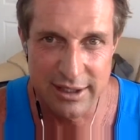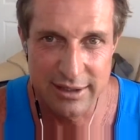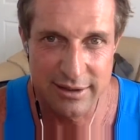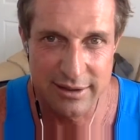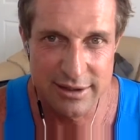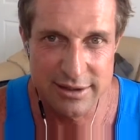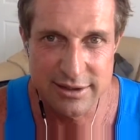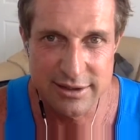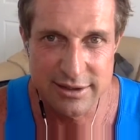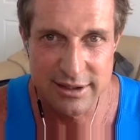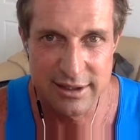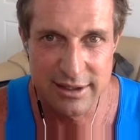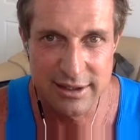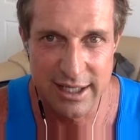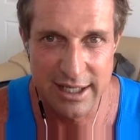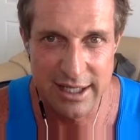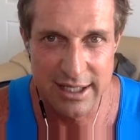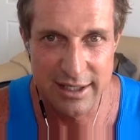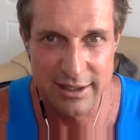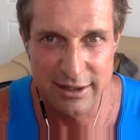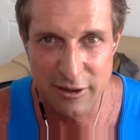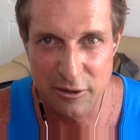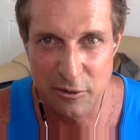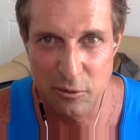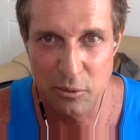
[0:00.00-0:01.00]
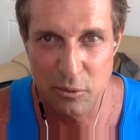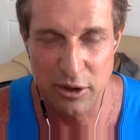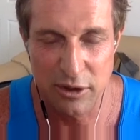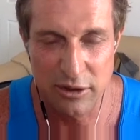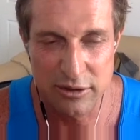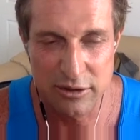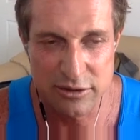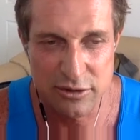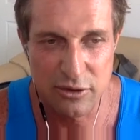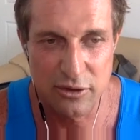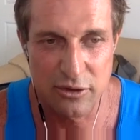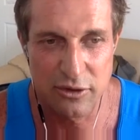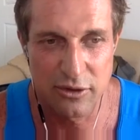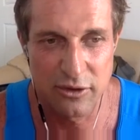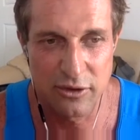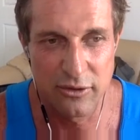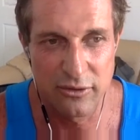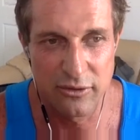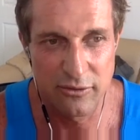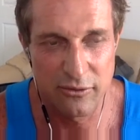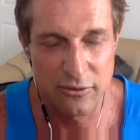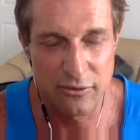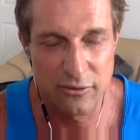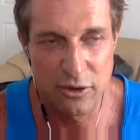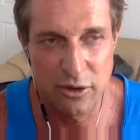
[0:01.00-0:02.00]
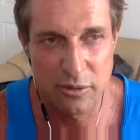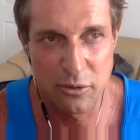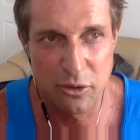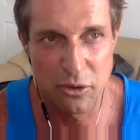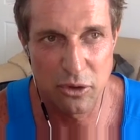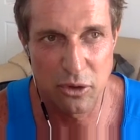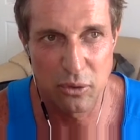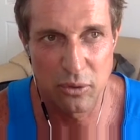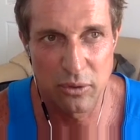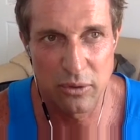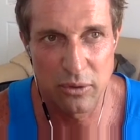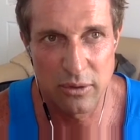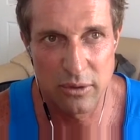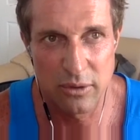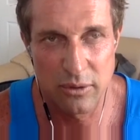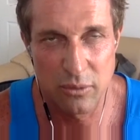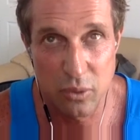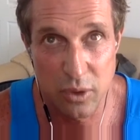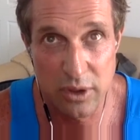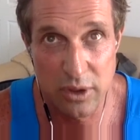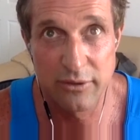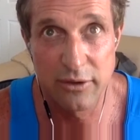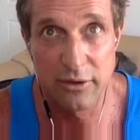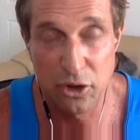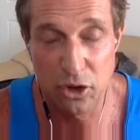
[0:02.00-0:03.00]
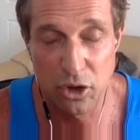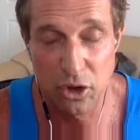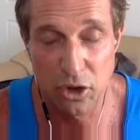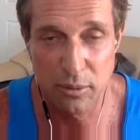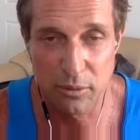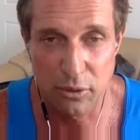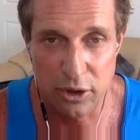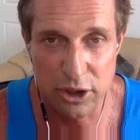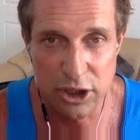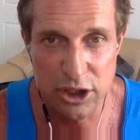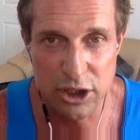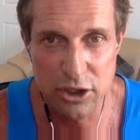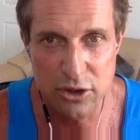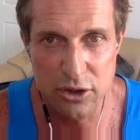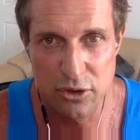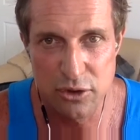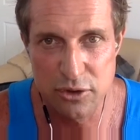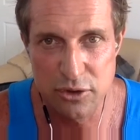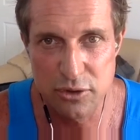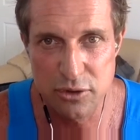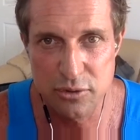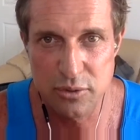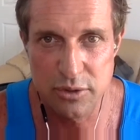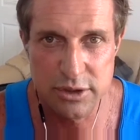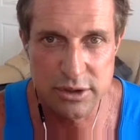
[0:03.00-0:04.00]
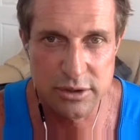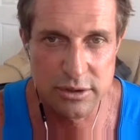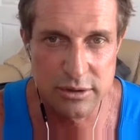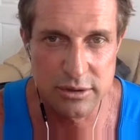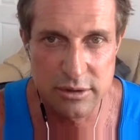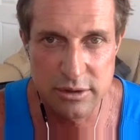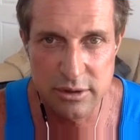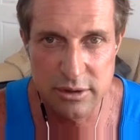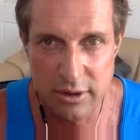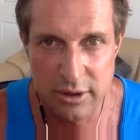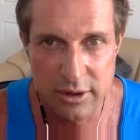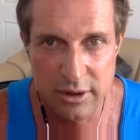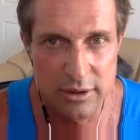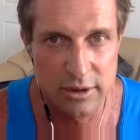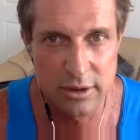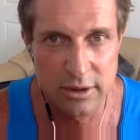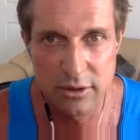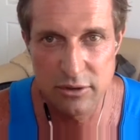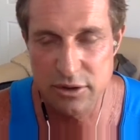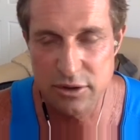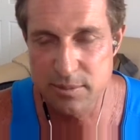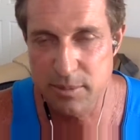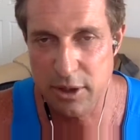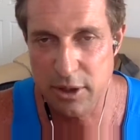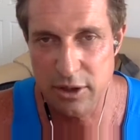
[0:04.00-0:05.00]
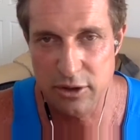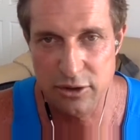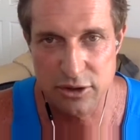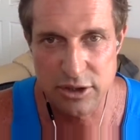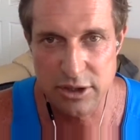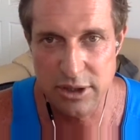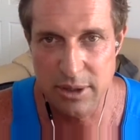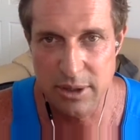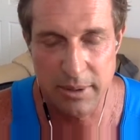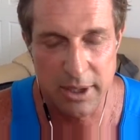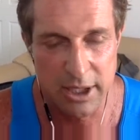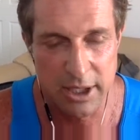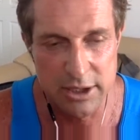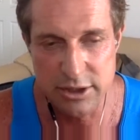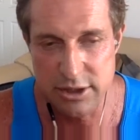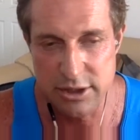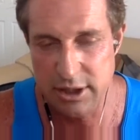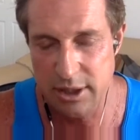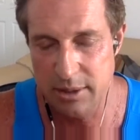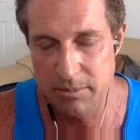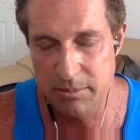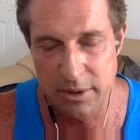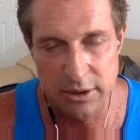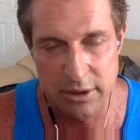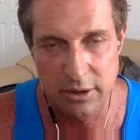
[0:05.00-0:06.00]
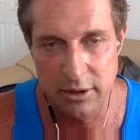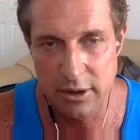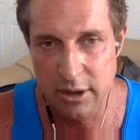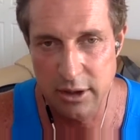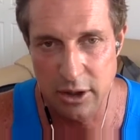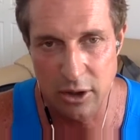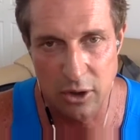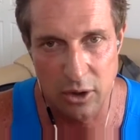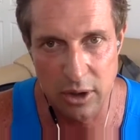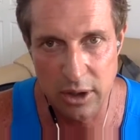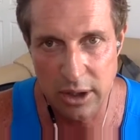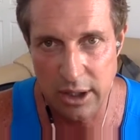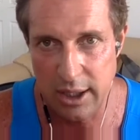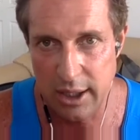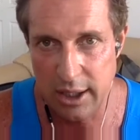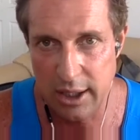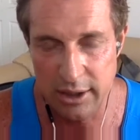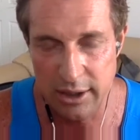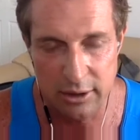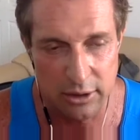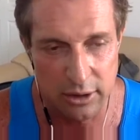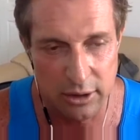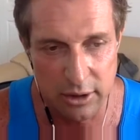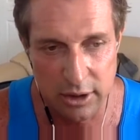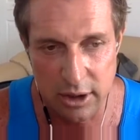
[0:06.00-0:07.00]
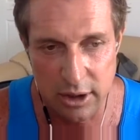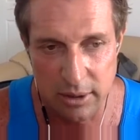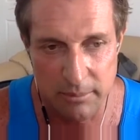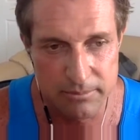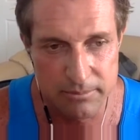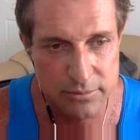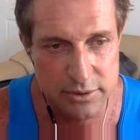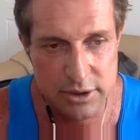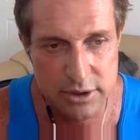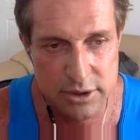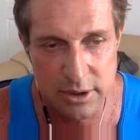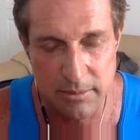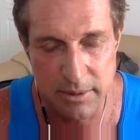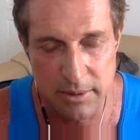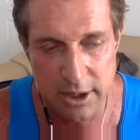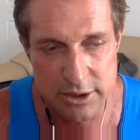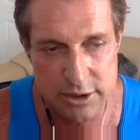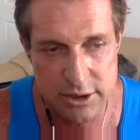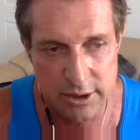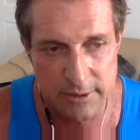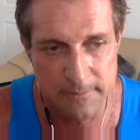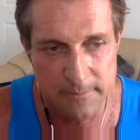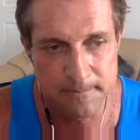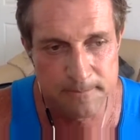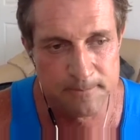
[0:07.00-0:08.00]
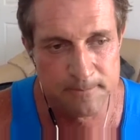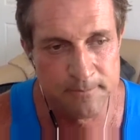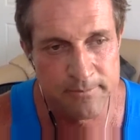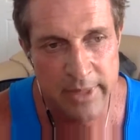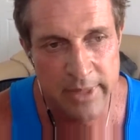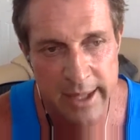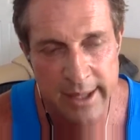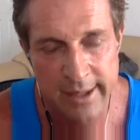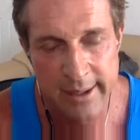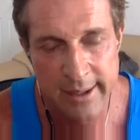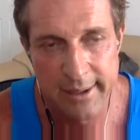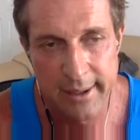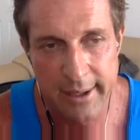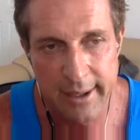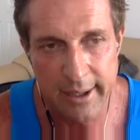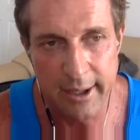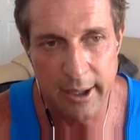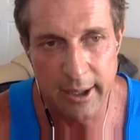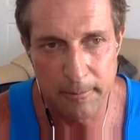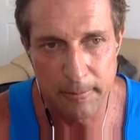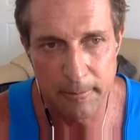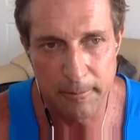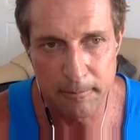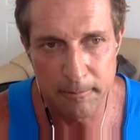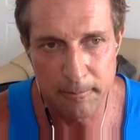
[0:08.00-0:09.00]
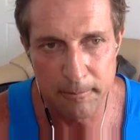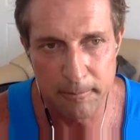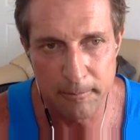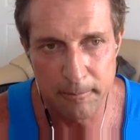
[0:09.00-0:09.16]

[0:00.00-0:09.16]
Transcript: is again, you know, one of sort of the normal, one of the normal cues, which you can do as part of your sleep hygiene. But you can go online and look up sleep hygiene. Um,